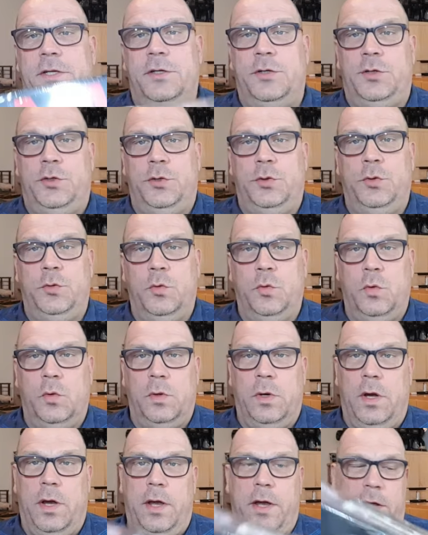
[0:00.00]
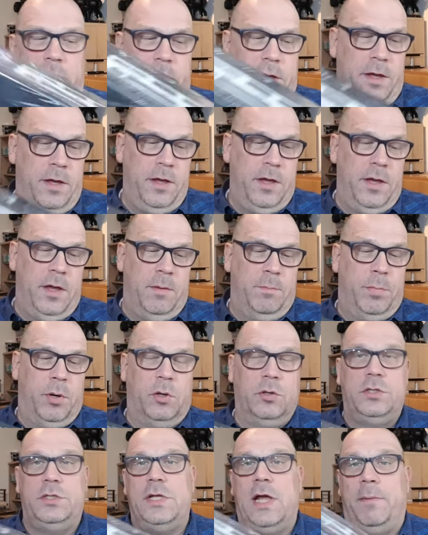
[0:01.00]
into a
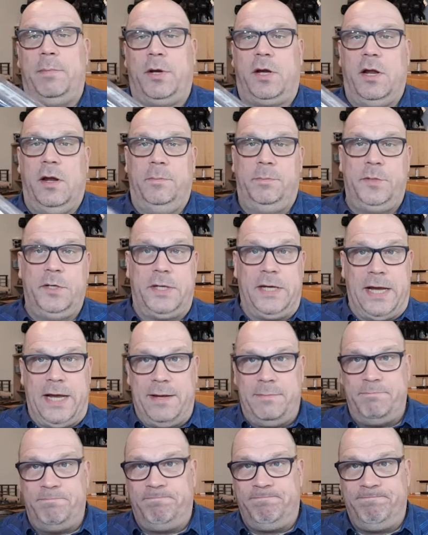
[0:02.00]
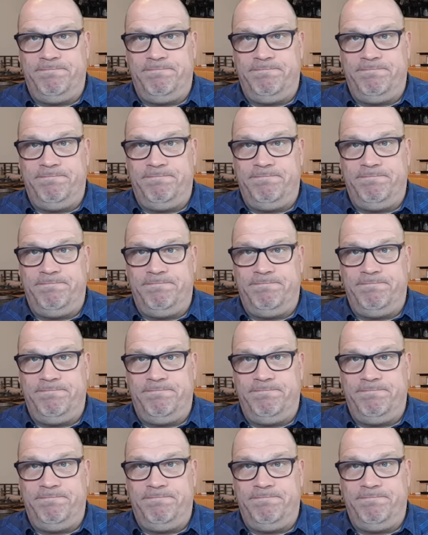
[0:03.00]
post-apocalyptic car.